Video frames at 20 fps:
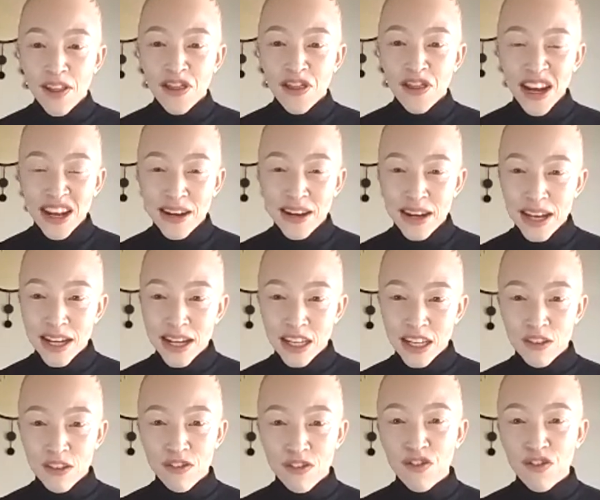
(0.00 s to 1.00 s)
that
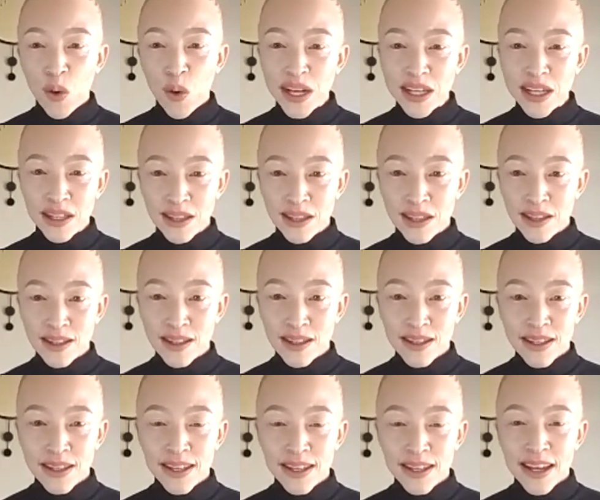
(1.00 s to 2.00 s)
negative voice
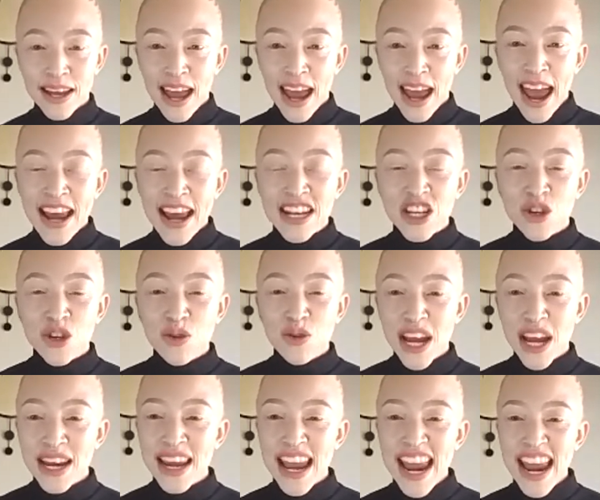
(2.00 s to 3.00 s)
and you
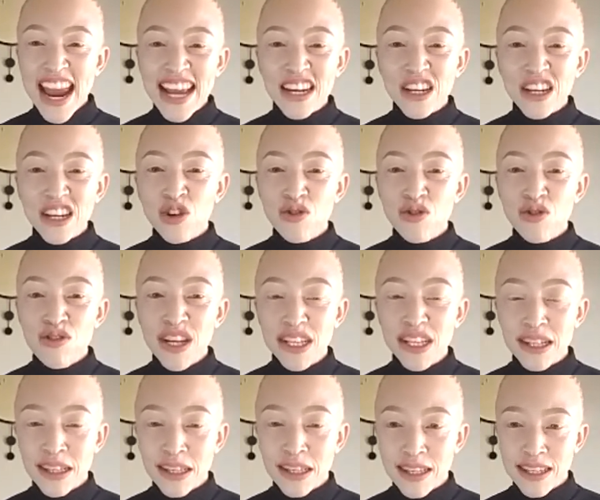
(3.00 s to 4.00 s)
can
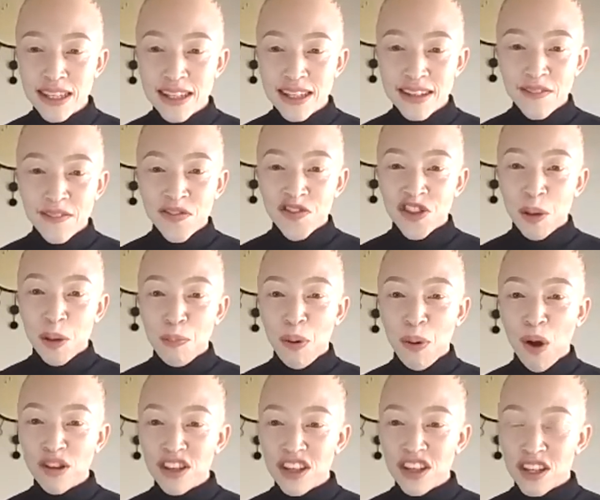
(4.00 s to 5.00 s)
increase the
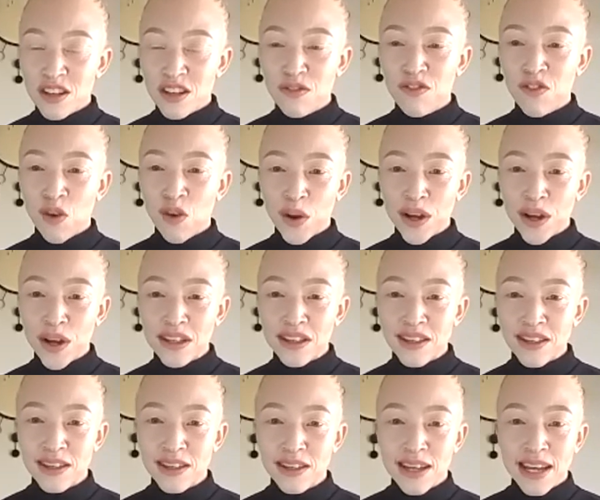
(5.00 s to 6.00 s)
positive
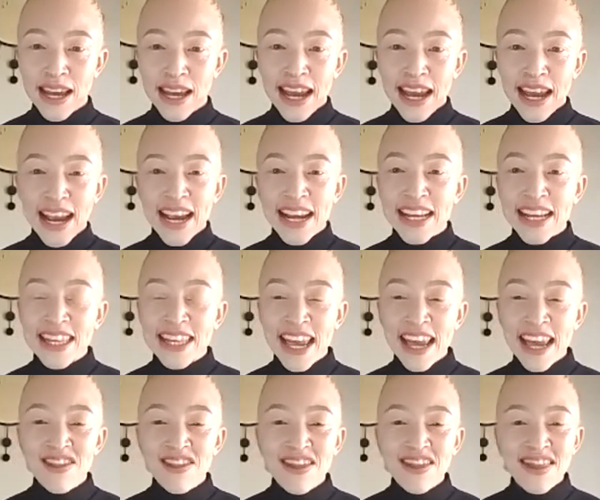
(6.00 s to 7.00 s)
voice, it is
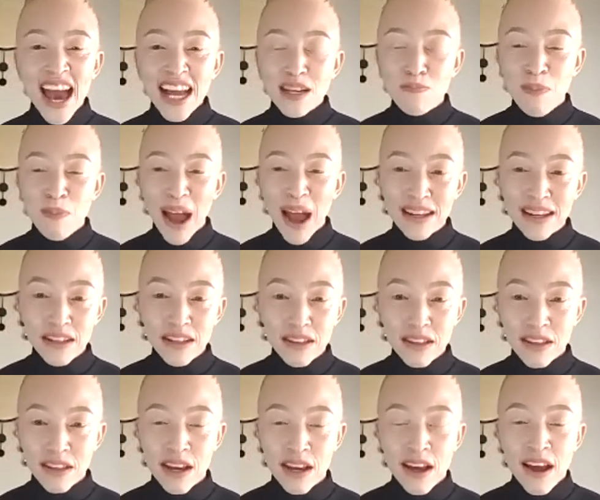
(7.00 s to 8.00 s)
in that
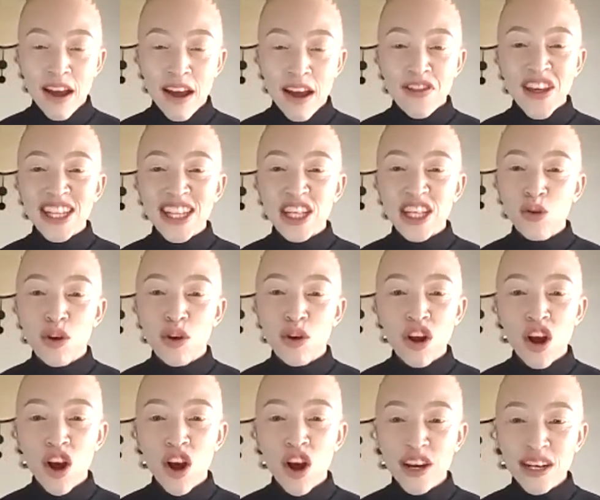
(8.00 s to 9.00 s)
balance that you
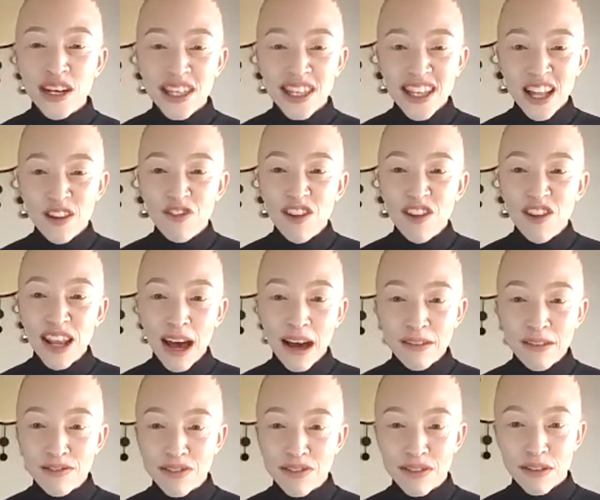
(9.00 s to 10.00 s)
learn self-love.
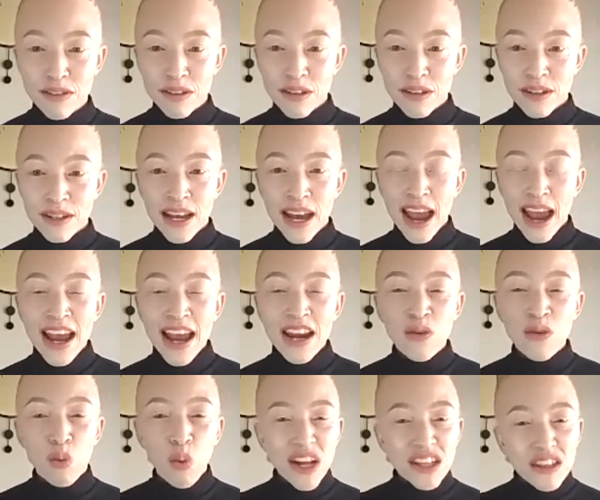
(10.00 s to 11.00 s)

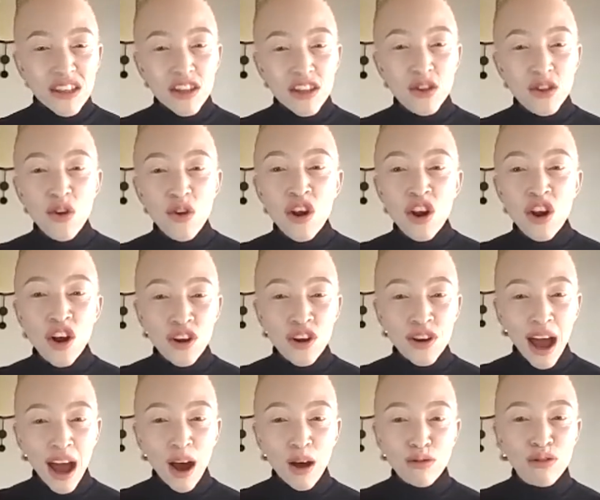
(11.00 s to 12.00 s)
And once you learn
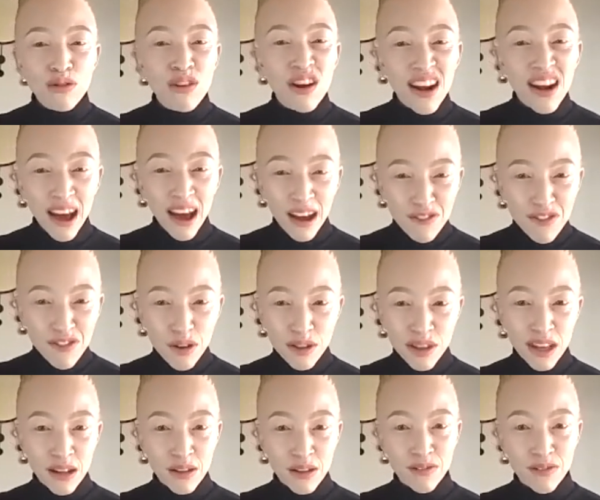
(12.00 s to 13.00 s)
how to love
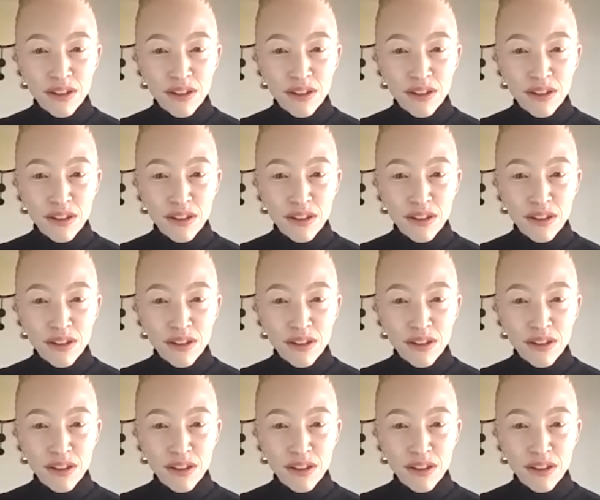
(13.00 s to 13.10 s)
yourself,